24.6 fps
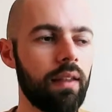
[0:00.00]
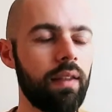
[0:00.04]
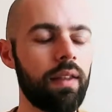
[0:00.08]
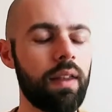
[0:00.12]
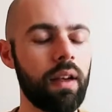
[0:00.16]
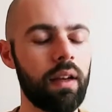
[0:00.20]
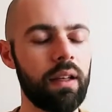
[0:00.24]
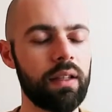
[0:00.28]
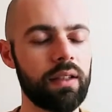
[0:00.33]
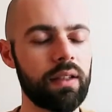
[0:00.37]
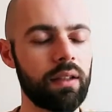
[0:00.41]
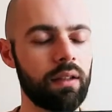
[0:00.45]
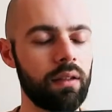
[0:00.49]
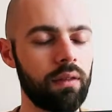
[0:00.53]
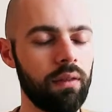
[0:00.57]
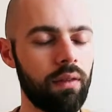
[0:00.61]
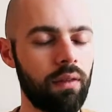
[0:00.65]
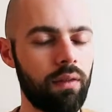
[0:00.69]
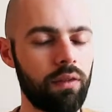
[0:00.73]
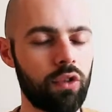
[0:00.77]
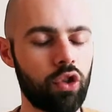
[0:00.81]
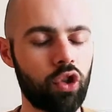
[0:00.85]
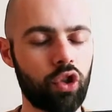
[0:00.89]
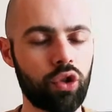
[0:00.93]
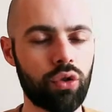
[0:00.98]
There is a
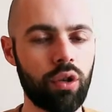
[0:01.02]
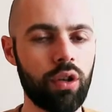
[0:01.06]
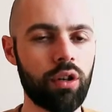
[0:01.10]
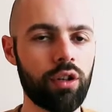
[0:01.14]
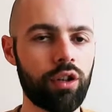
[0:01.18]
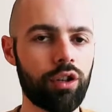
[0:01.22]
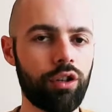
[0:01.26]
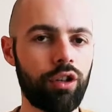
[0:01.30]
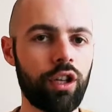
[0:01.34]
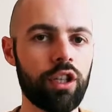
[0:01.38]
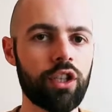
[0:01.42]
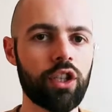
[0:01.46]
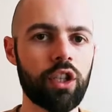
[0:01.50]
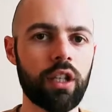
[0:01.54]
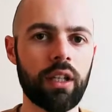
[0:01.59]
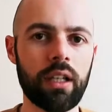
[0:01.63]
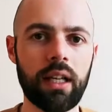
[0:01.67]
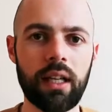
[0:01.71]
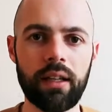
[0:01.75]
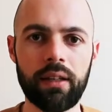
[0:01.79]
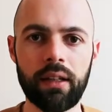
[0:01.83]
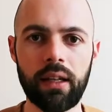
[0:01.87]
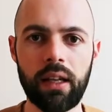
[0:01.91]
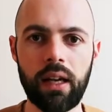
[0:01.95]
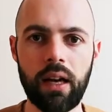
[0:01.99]
strong Christian
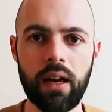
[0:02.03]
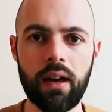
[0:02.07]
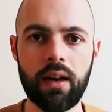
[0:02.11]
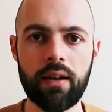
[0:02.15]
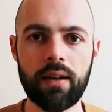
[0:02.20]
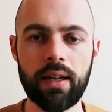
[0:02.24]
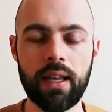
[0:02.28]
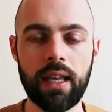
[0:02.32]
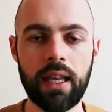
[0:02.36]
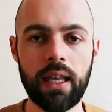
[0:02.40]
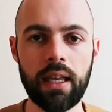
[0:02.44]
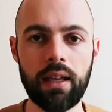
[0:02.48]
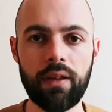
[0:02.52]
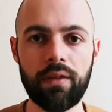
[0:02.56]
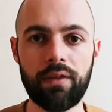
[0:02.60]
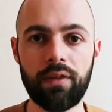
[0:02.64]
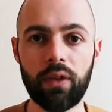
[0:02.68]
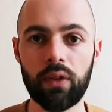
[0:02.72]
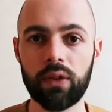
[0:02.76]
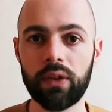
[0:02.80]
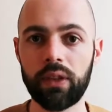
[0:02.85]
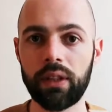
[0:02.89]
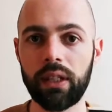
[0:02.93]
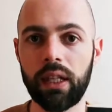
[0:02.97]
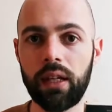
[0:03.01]
undercurrent. He
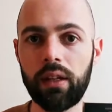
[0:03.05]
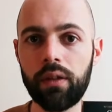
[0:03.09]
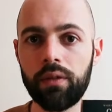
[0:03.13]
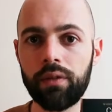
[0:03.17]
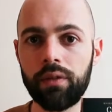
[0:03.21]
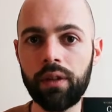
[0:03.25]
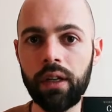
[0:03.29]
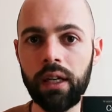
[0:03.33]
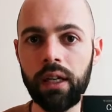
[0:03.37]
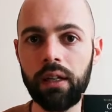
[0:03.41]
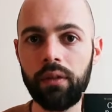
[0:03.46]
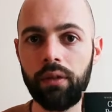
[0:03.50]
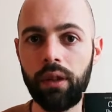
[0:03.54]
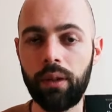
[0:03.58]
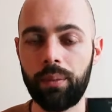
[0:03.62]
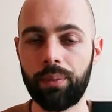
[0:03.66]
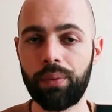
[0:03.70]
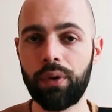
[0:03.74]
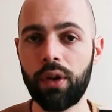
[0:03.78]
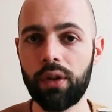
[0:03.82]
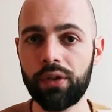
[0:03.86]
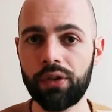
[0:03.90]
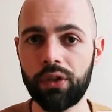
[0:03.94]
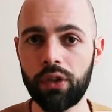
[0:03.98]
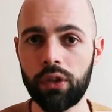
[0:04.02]
falls in love with a
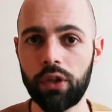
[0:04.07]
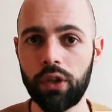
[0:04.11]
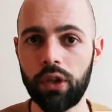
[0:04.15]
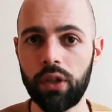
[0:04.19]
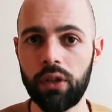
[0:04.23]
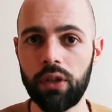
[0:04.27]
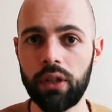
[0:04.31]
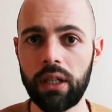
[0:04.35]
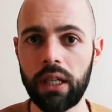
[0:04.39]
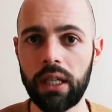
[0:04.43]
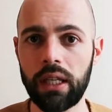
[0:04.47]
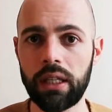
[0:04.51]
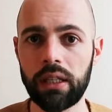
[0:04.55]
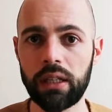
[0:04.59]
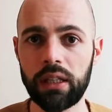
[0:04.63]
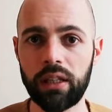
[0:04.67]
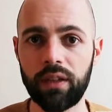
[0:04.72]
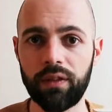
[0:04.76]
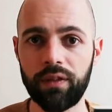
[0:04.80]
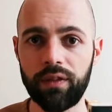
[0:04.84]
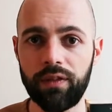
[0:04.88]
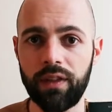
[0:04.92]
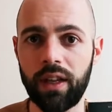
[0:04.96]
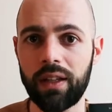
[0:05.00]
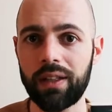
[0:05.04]
prostitute and
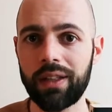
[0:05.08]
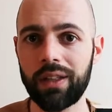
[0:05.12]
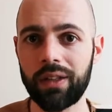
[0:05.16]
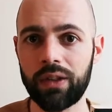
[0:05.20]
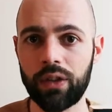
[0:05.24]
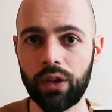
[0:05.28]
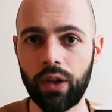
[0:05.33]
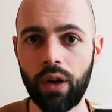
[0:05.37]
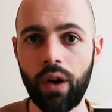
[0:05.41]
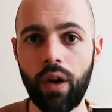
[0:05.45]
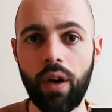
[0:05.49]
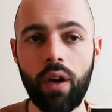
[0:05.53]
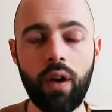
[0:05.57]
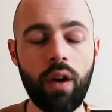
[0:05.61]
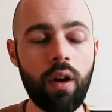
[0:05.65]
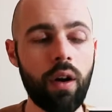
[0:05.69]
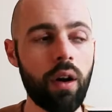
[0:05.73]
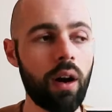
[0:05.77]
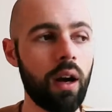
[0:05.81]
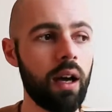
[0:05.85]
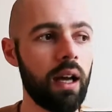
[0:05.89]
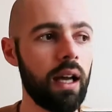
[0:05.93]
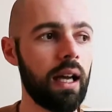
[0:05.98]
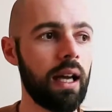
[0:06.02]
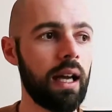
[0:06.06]
confesses to
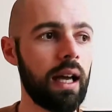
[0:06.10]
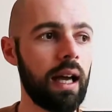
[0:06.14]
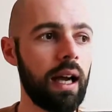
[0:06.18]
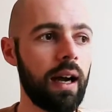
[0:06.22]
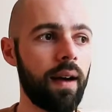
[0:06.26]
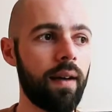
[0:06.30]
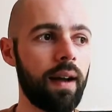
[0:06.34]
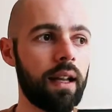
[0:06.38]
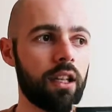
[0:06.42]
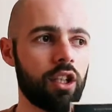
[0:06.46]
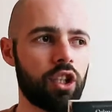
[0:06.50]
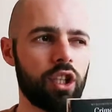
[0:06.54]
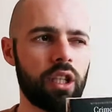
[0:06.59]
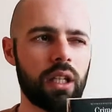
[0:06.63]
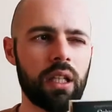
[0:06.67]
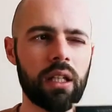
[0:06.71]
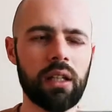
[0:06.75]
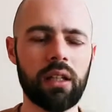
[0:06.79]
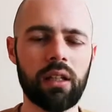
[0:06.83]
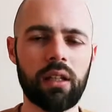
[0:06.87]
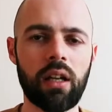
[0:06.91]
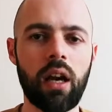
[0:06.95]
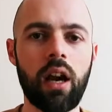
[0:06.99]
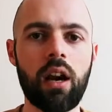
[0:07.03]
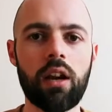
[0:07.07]
her, and she
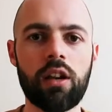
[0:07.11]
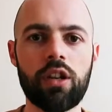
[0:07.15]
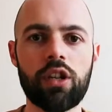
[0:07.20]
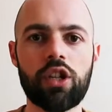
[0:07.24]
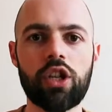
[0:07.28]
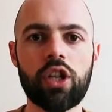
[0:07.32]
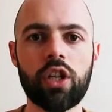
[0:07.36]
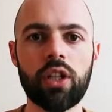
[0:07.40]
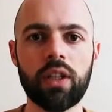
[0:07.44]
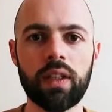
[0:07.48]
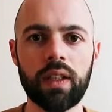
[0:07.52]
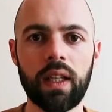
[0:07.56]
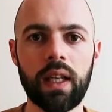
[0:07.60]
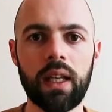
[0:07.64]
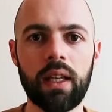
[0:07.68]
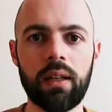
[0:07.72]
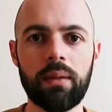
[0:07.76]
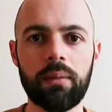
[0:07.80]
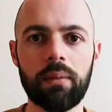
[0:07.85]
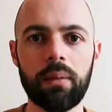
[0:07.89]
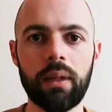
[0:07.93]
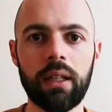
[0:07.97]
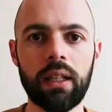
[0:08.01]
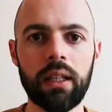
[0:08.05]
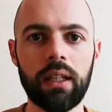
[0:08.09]
encourages
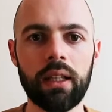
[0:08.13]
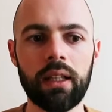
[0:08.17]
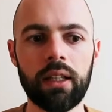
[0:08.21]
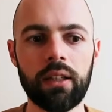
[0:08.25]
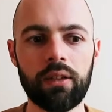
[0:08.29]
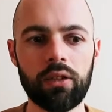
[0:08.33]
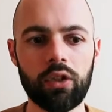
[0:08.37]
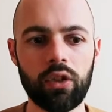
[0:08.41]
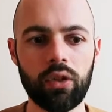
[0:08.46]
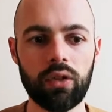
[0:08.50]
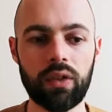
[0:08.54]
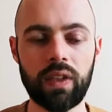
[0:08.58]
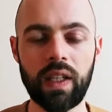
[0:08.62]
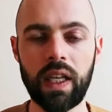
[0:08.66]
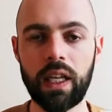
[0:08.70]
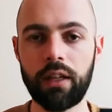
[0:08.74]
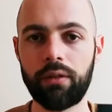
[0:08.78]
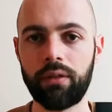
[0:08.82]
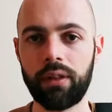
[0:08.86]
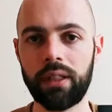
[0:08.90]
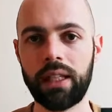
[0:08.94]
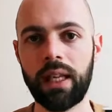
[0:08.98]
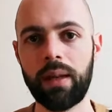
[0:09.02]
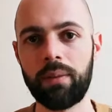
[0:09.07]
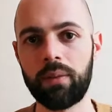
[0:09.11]
him to
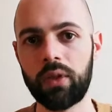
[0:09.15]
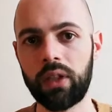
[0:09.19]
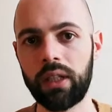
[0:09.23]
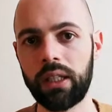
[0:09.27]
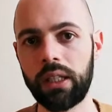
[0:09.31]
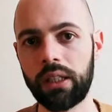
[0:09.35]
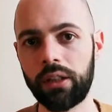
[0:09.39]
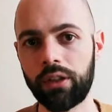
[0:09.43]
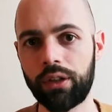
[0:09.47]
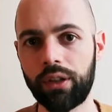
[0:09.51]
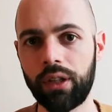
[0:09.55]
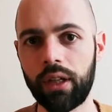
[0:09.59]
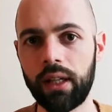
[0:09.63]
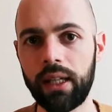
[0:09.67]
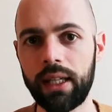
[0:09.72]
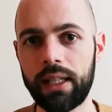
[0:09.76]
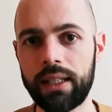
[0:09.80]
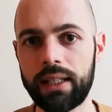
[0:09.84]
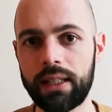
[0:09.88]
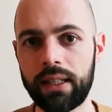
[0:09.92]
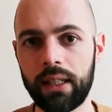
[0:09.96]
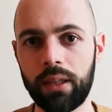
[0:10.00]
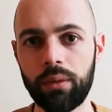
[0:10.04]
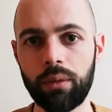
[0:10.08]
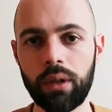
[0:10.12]
seek redemption in
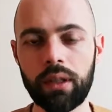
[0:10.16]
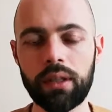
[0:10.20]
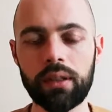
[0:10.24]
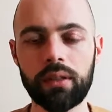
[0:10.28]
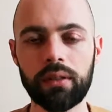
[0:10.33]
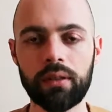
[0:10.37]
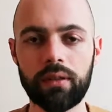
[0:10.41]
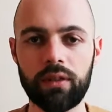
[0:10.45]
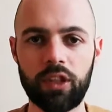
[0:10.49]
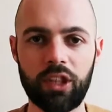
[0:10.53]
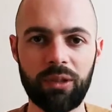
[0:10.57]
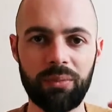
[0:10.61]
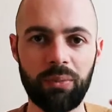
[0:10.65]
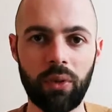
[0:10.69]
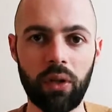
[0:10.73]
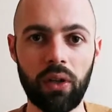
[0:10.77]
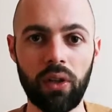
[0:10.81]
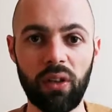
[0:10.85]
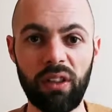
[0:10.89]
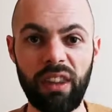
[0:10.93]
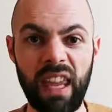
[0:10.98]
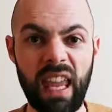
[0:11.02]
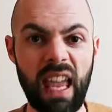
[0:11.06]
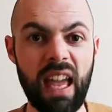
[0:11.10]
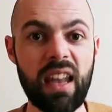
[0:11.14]
Christ. I won't
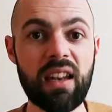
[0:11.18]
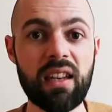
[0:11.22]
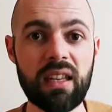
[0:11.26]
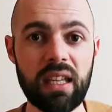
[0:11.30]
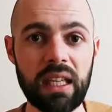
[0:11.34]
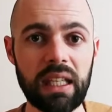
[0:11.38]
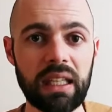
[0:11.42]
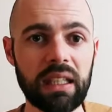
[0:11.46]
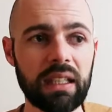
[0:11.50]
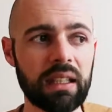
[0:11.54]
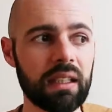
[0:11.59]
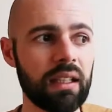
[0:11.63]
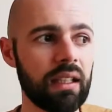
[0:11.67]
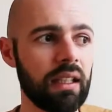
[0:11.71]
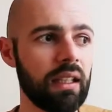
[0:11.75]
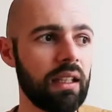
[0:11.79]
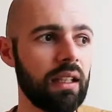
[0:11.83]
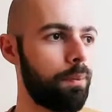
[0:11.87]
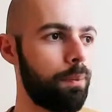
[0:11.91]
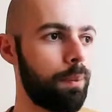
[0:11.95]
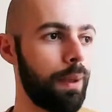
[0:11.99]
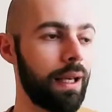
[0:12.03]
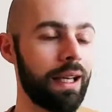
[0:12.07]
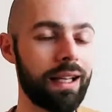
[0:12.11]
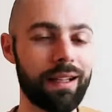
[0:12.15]
spoil the ending,
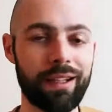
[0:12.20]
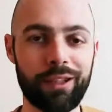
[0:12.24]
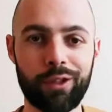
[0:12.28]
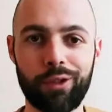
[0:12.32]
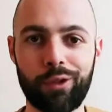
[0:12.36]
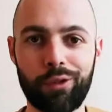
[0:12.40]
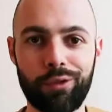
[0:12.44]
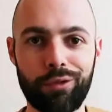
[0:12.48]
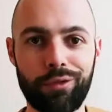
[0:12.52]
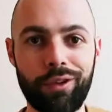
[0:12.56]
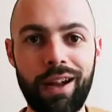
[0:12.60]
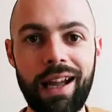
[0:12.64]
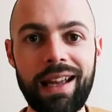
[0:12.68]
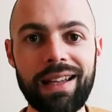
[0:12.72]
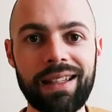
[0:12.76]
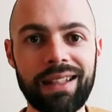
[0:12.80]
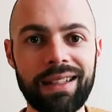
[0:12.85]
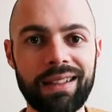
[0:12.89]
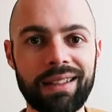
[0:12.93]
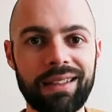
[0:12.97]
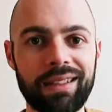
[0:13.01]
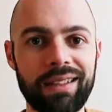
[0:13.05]
but it is great.